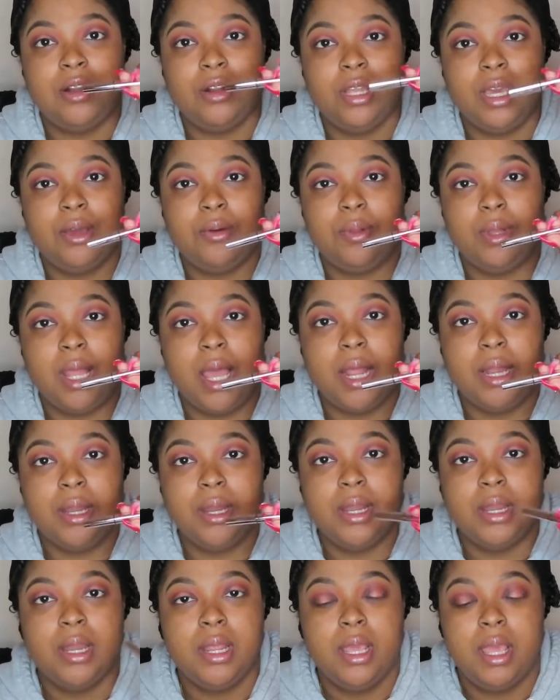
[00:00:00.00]
liquid
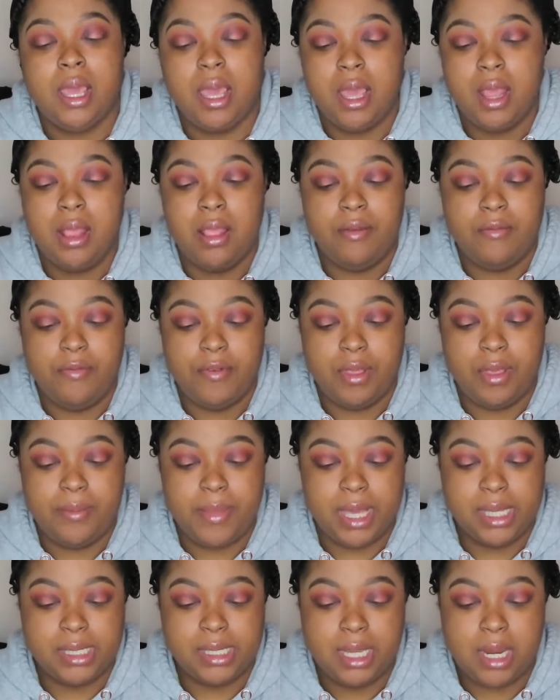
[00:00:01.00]
liner, and then for the
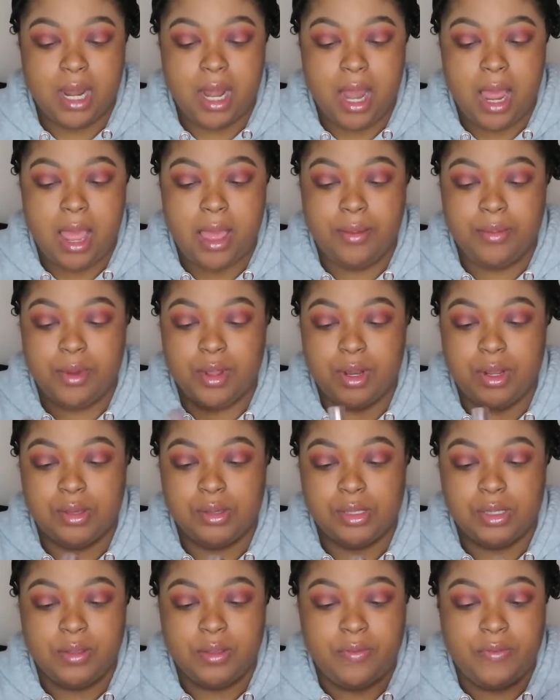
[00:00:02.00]
mascara I am gonna
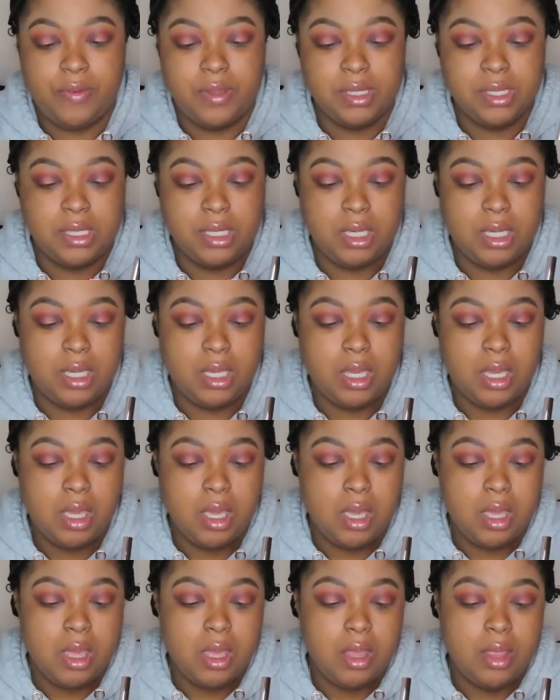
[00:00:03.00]
use the Fenty,
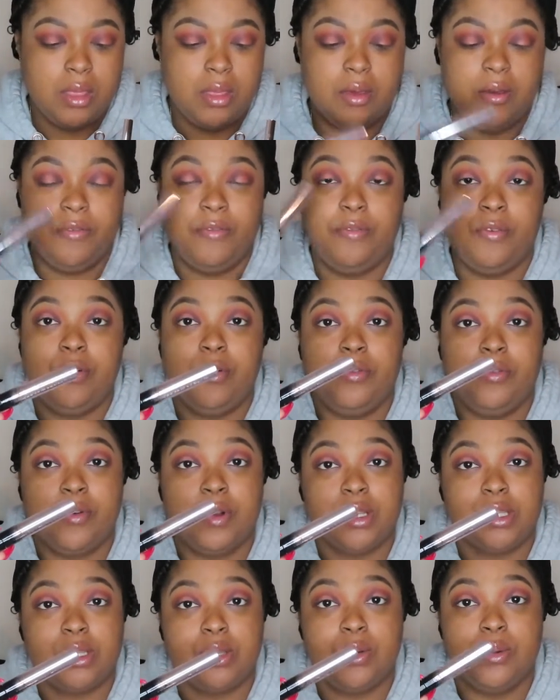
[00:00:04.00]
the Full
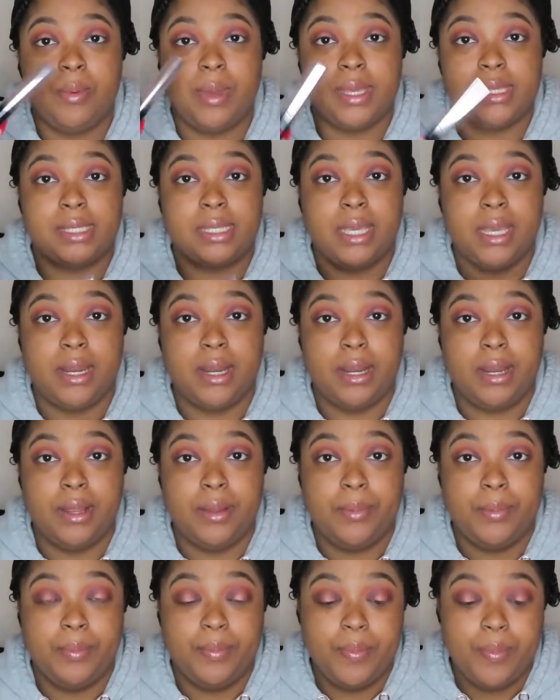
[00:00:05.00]
Frontal
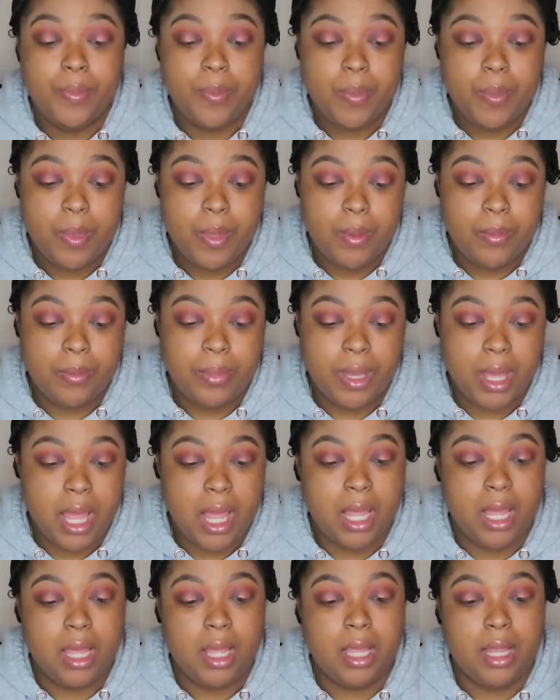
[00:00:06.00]
mascara.
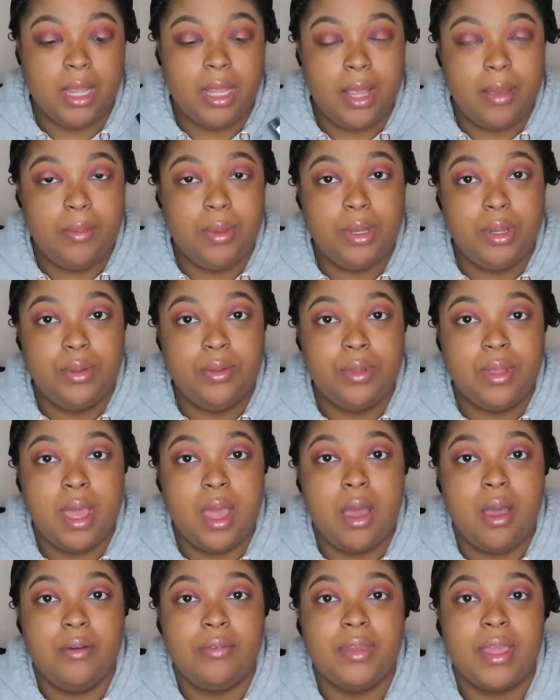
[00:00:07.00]
But let me do
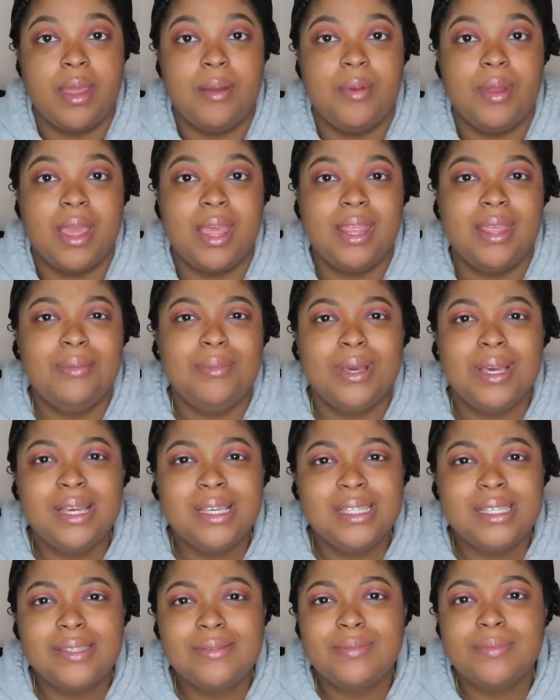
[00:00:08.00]
that off camera. And then
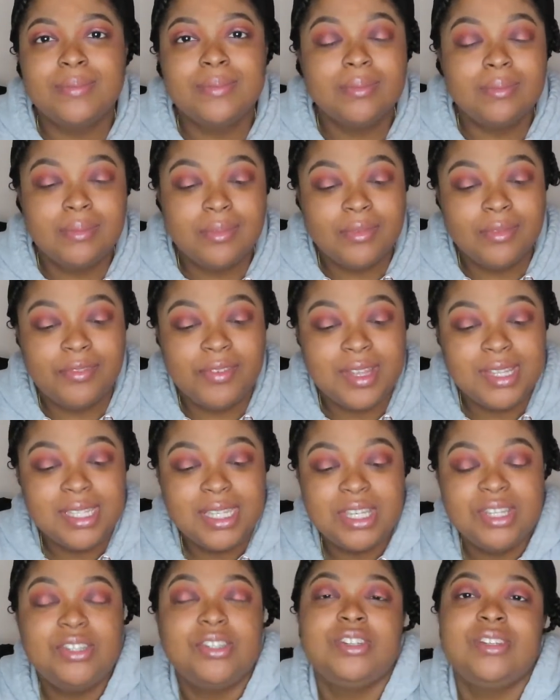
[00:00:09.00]
because
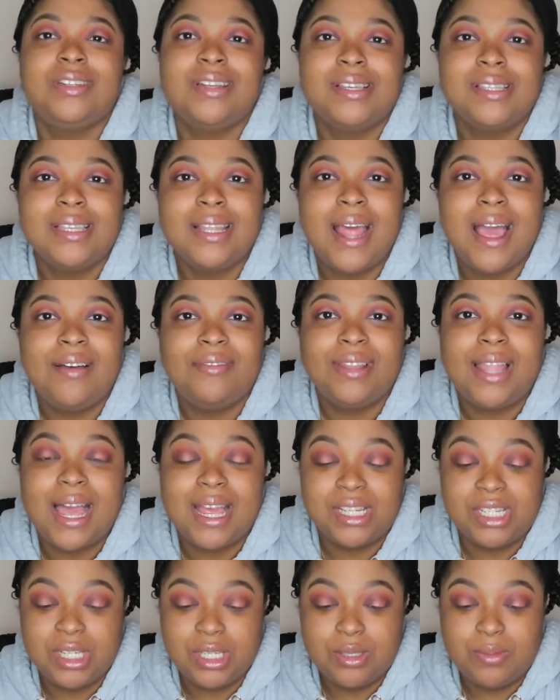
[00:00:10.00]
Fenty, she doesn't have
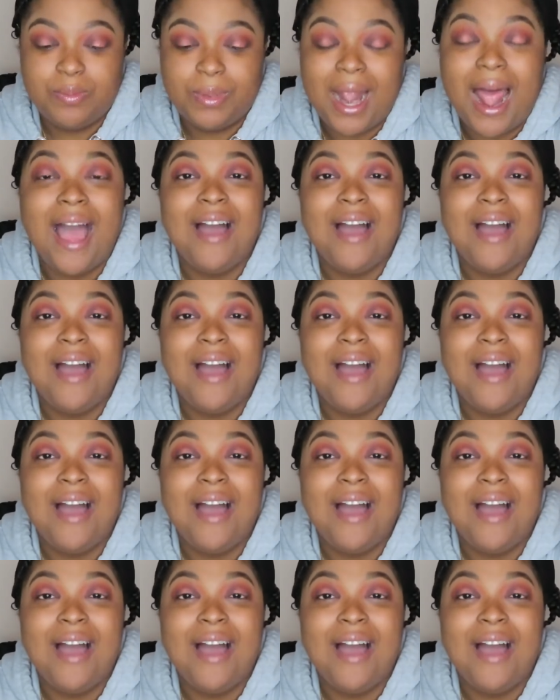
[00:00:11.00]
lashes, but